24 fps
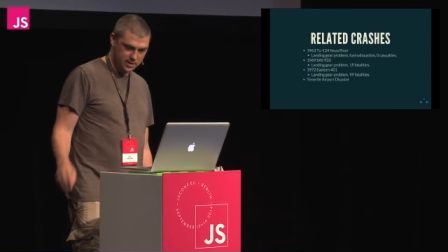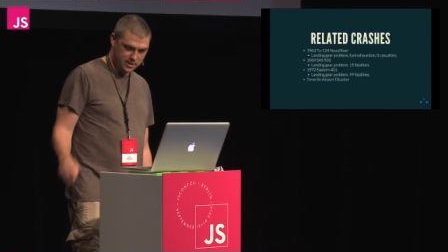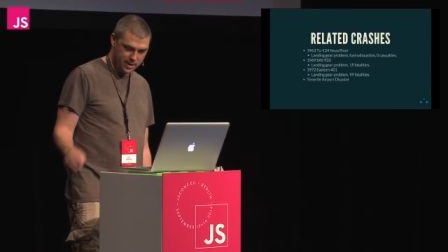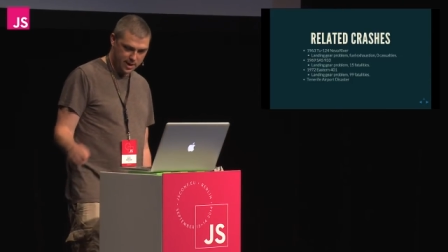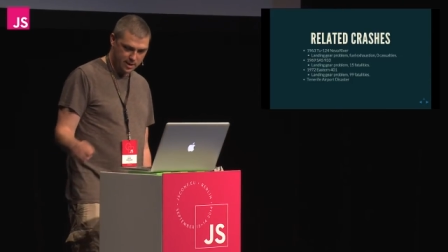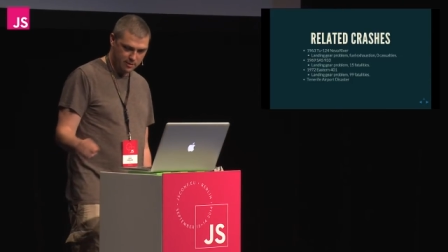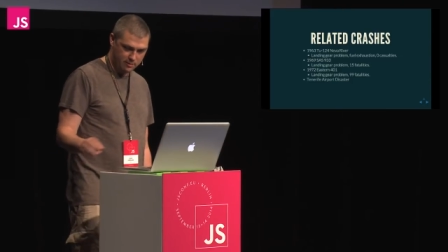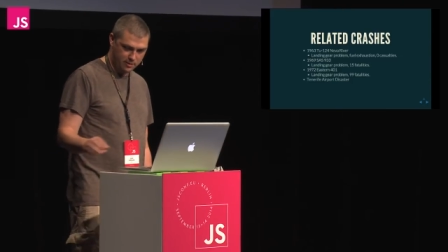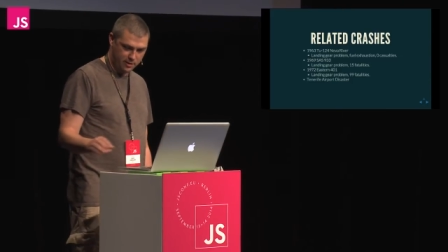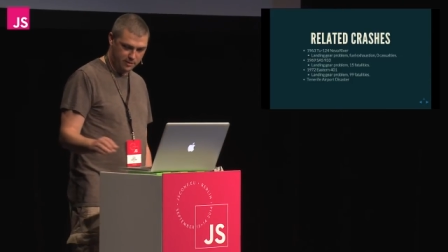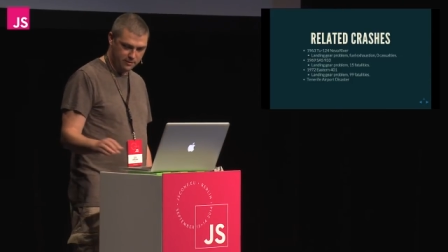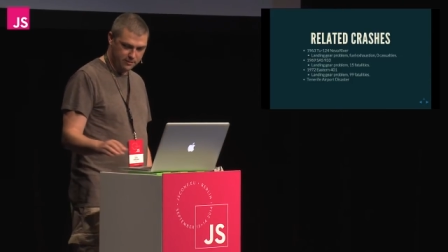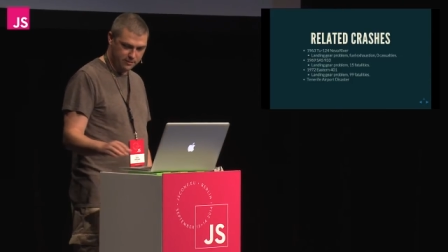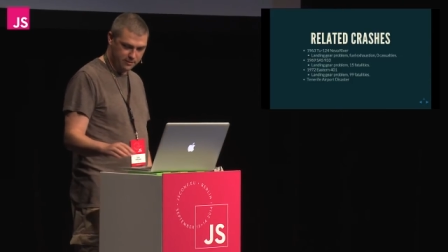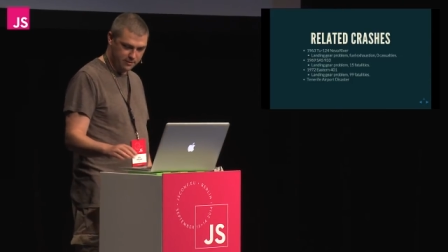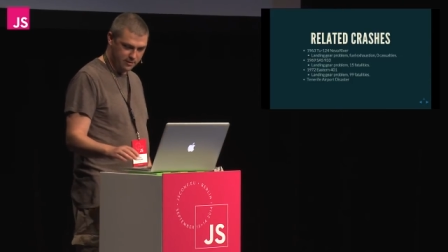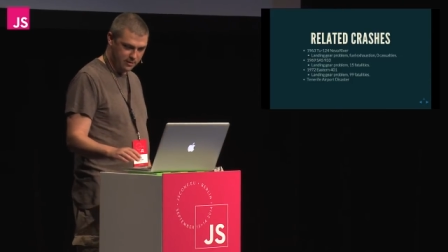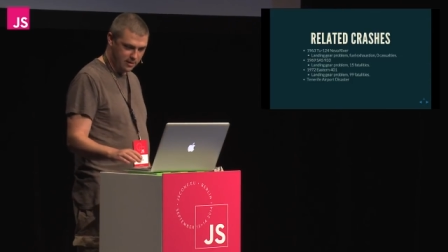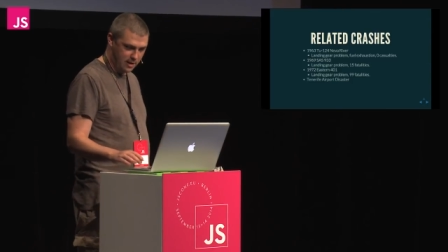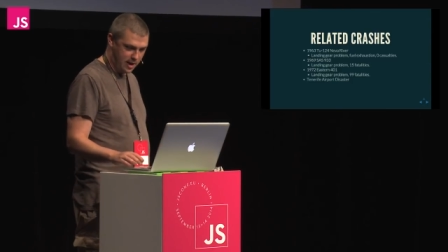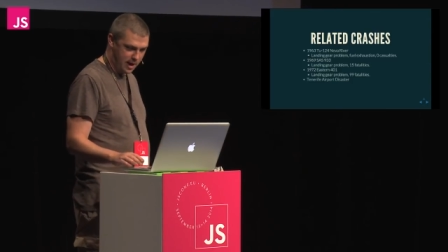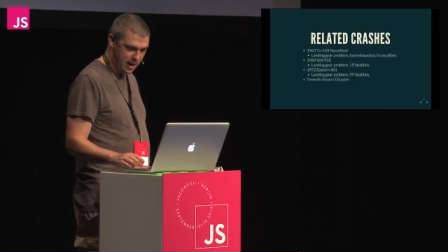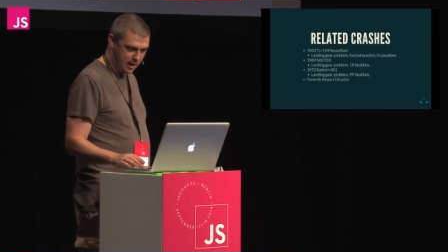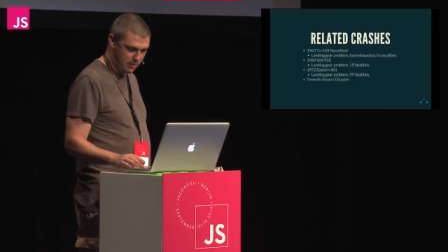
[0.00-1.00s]
Tenerife
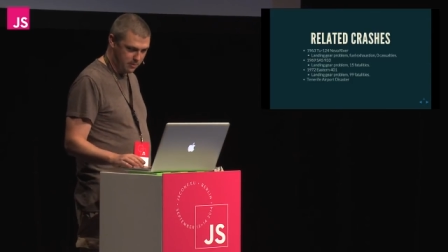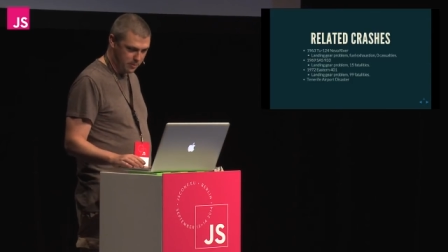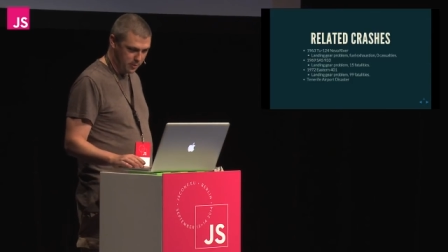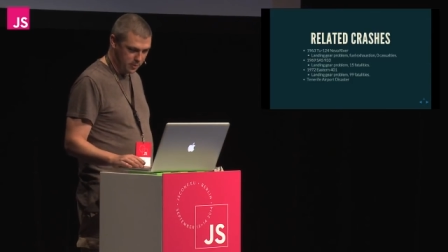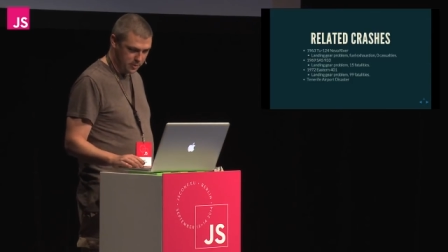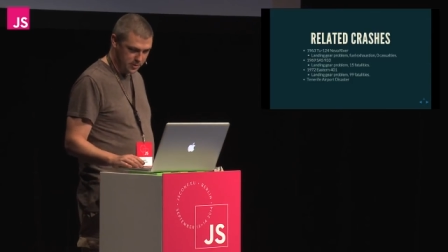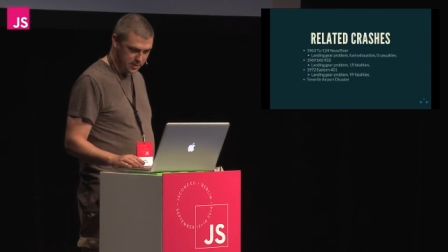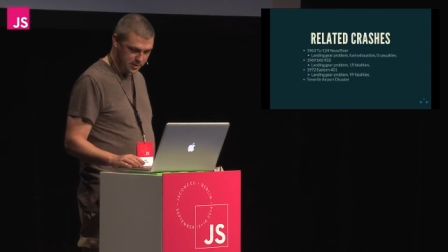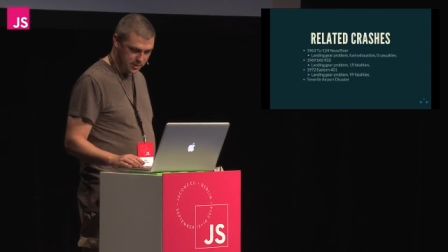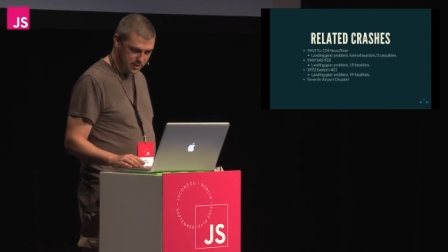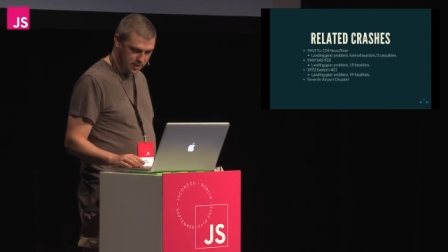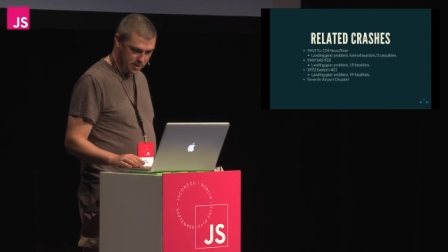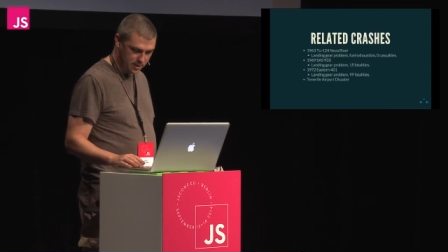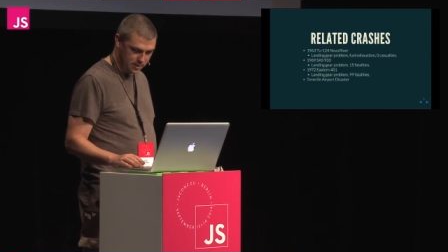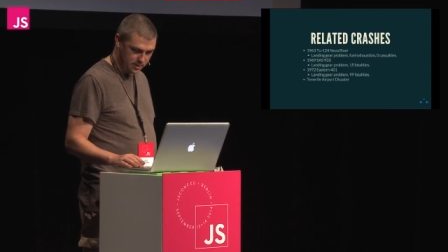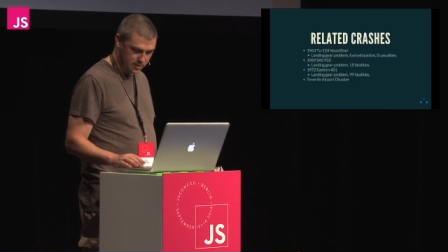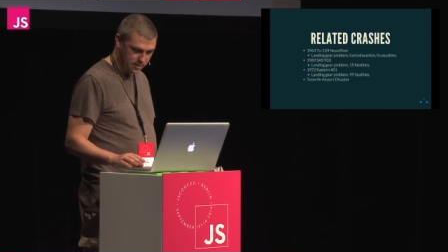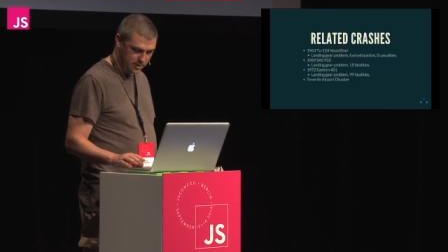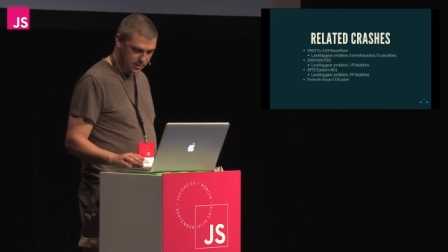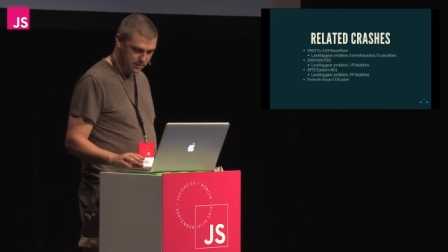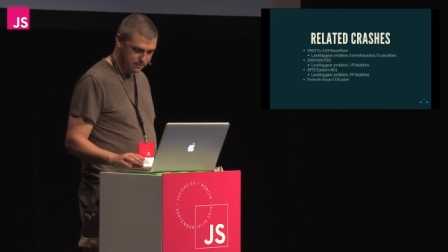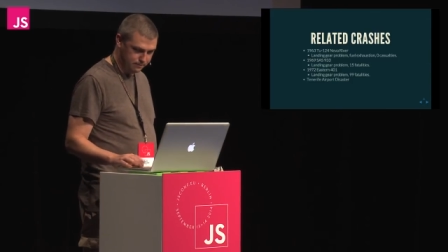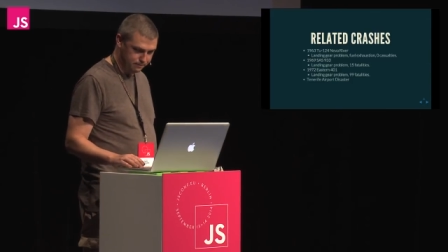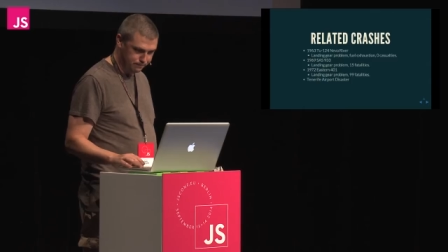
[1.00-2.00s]
airport
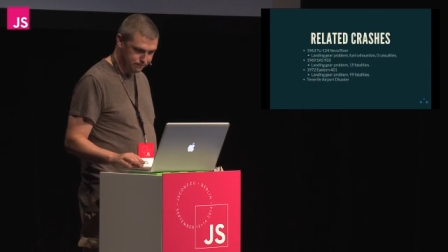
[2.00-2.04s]
disaster.